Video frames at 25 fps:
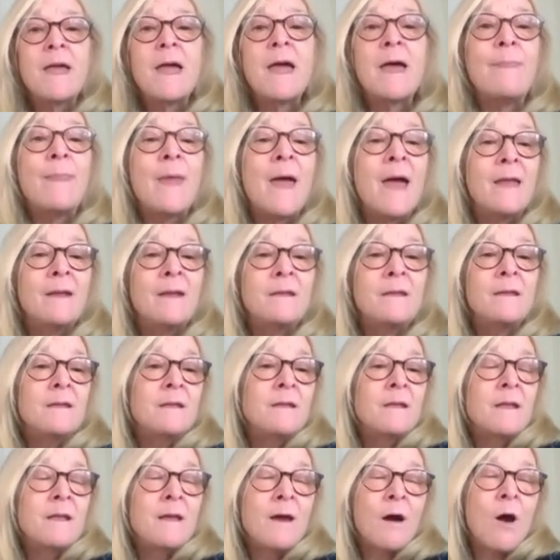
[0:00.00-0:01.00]
and then
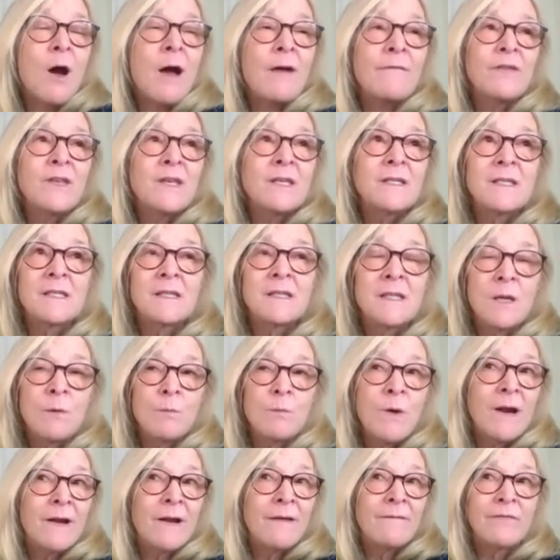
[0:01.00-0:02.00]
obviously
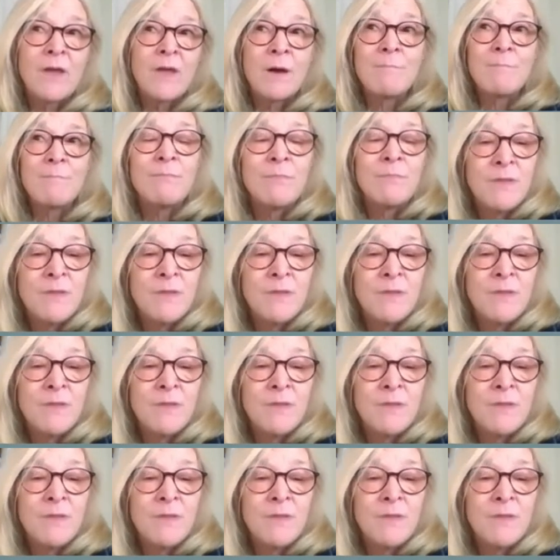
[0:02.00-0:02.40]
one of the,